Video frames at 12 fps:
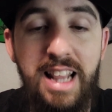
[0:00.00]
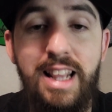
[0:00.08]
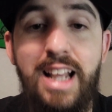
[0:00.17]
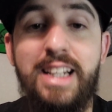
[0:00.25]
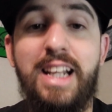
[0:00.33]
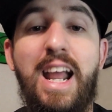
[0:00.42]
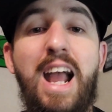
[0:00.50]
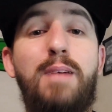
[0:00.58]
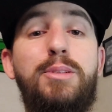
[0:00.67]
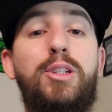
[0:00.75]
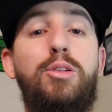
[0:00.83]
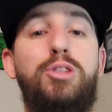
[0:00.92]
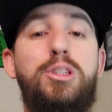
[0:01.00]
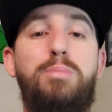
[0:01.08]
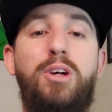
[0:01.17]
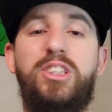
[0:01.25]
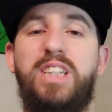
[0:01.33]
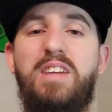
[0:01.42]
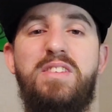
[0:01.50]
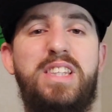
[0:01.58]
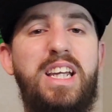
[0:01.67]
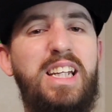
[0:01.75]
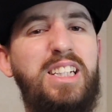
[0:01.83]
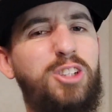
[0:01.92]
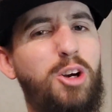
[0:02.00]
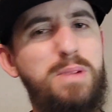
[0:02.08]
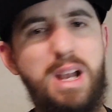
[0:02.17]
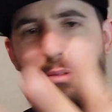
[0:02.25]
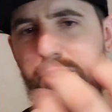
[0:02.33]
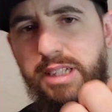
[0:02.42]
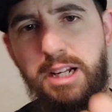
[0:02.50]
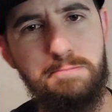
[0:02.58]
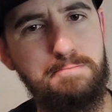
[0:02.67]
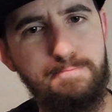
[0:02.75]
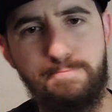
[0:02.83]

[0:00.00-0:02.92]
Like an absolute sponge. Everything he told me, I was like,